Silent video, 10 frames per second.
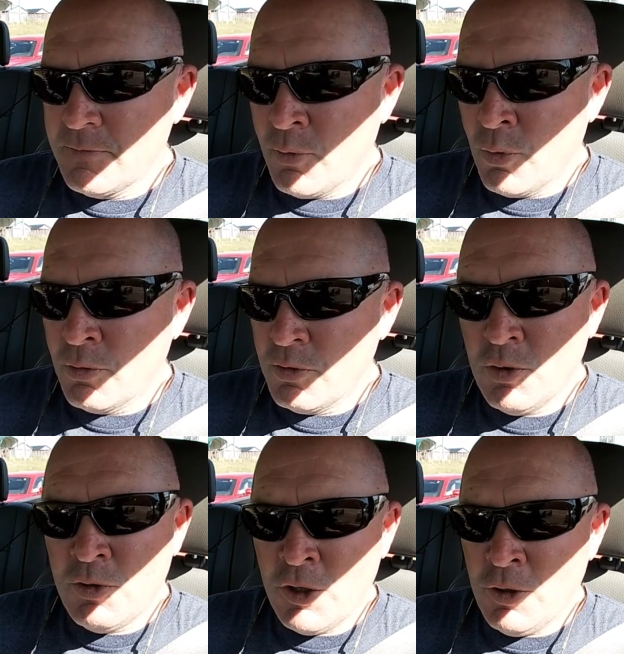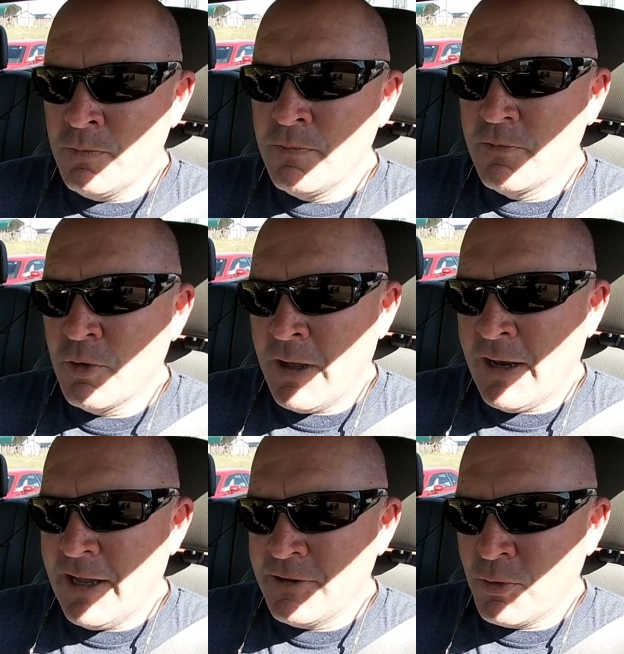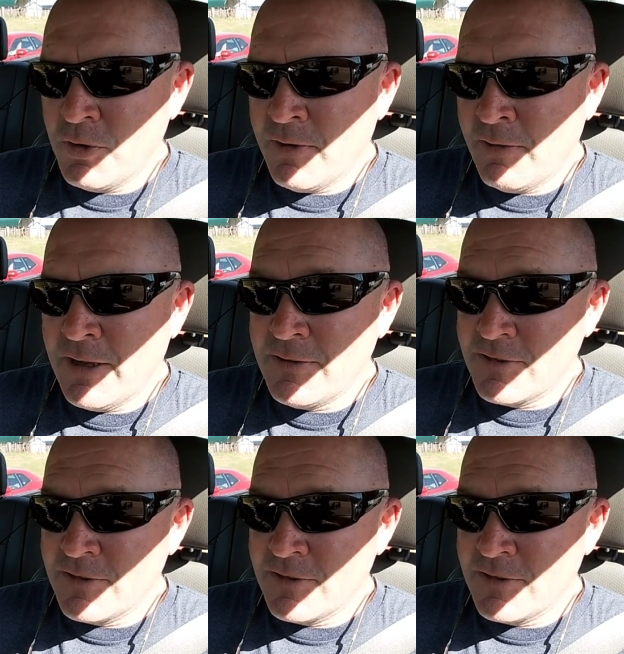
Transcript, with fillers: for YouTube for my last 45 days.